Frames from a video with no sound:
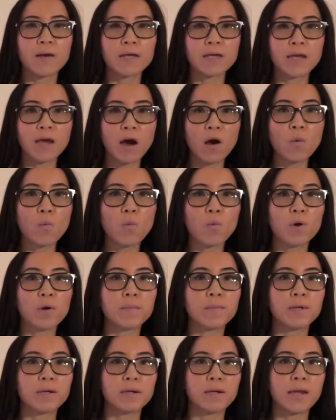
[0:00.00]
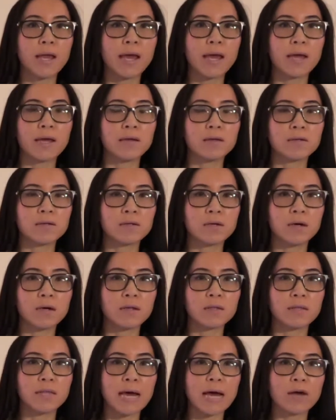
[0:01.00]
young women, and
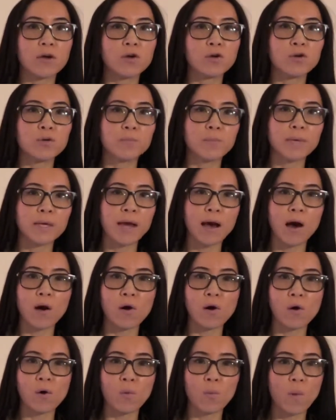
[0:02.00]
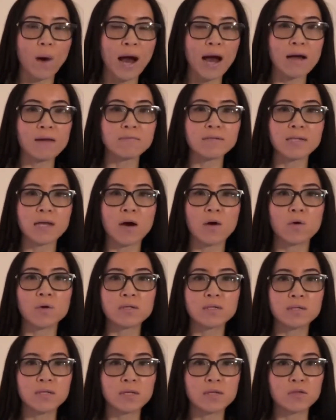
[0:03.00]
that could be our wives,
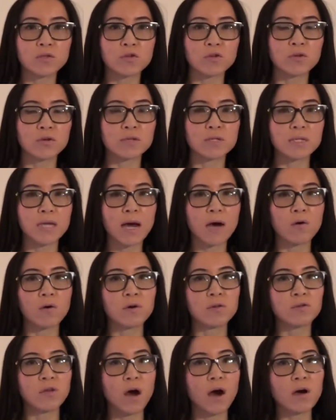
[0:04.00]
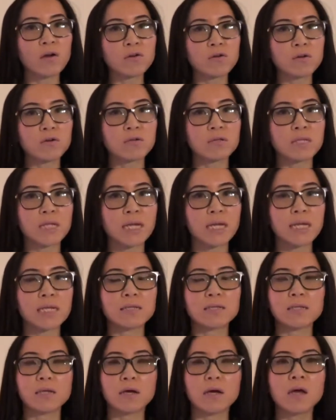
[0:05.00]
our sisters, our daughters, and
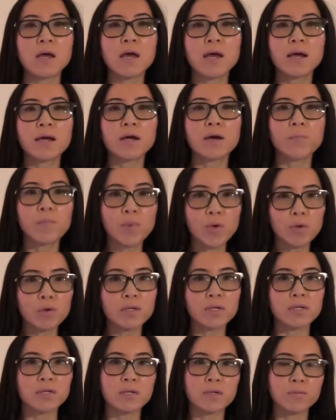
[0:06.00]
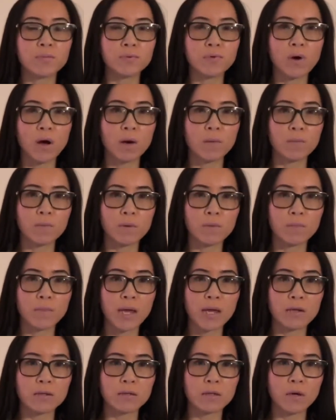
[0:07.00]
it's a community problem,
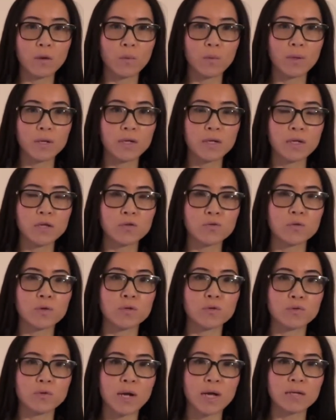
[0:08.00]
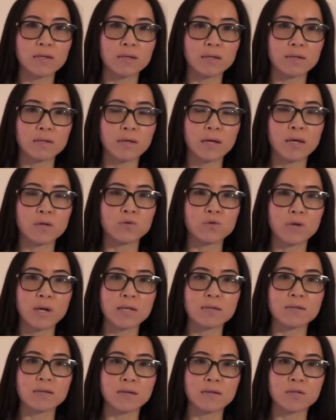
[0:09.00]
and we need to
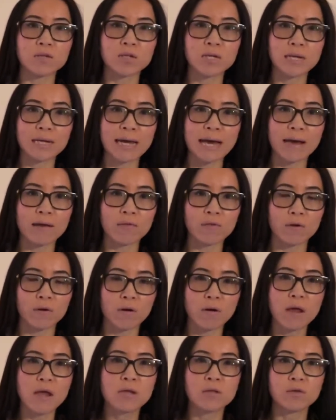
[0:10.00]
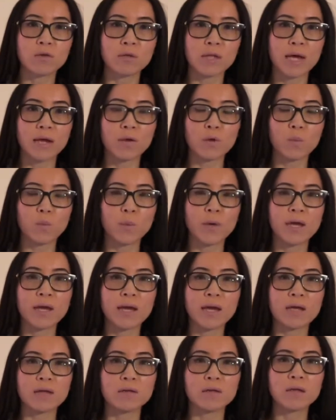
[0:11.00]
address this together so that we
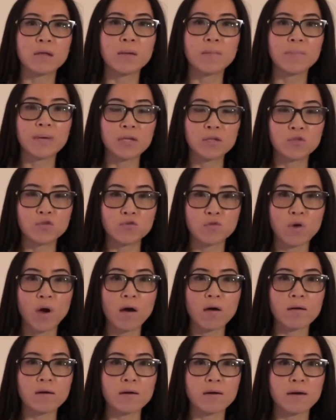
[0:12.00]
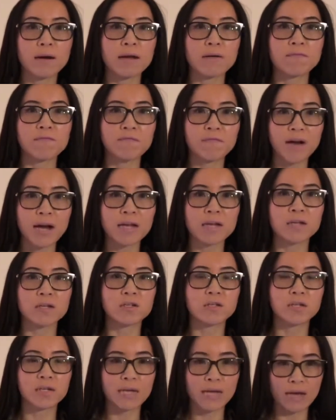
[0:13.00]
can be stronger and fight
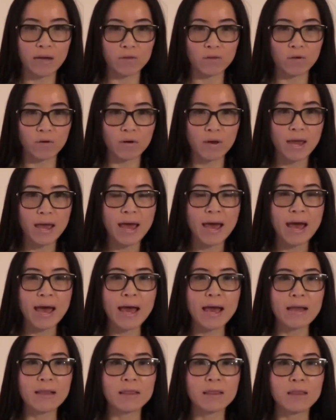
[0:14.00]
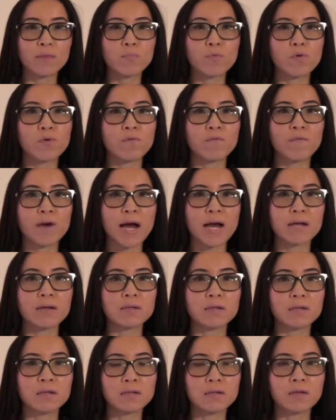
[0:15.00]
it together and
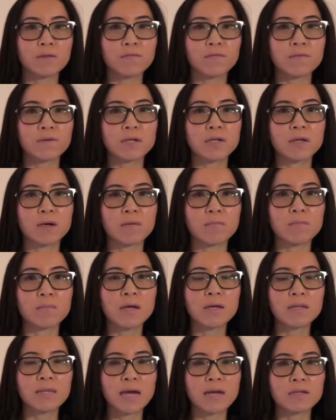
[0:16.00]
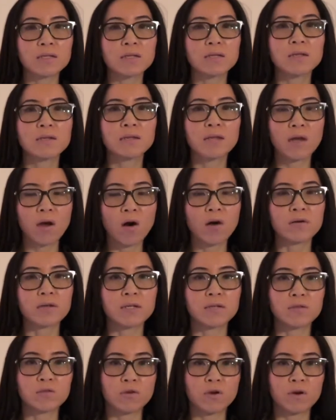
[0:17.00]
provide the freedom that they all
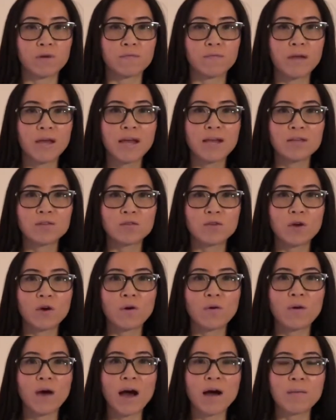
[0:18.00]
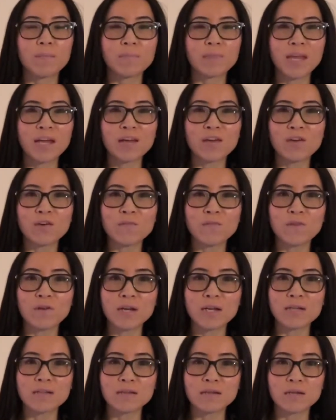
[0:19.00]
deserve. So thank you for
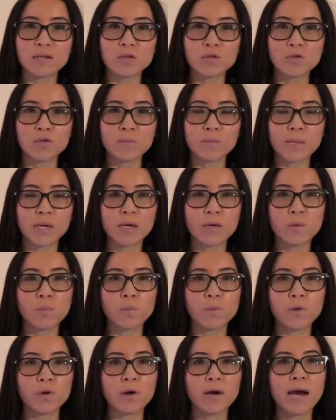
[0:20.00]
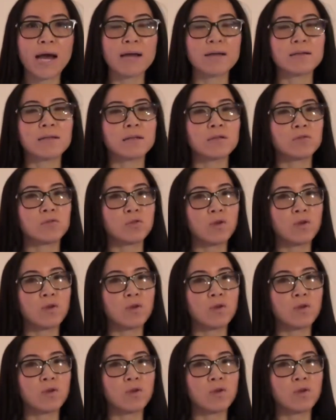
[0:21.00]
listening to me. We'll hand this